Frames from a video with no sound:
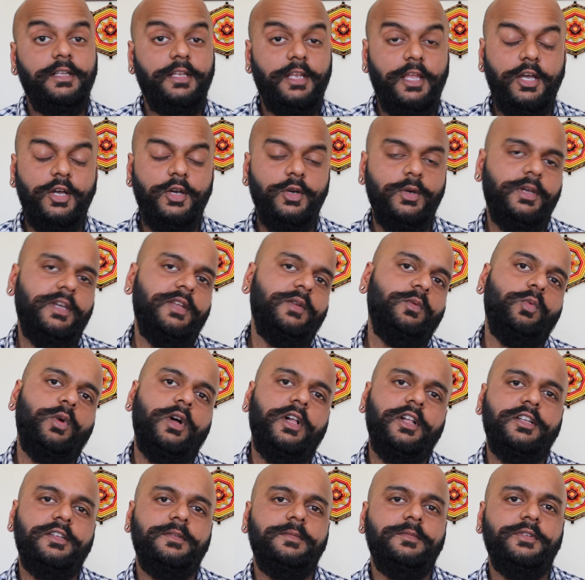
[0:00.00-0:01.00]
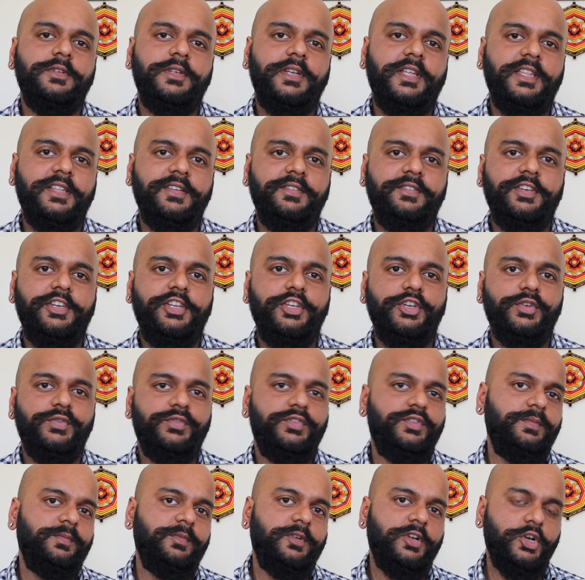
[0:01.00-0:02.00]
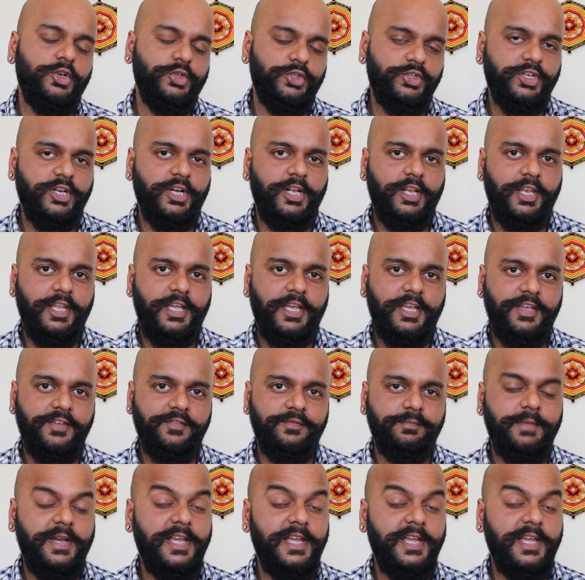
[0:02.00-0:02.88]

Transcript: Hello and welcome to another video from Coach Call Life.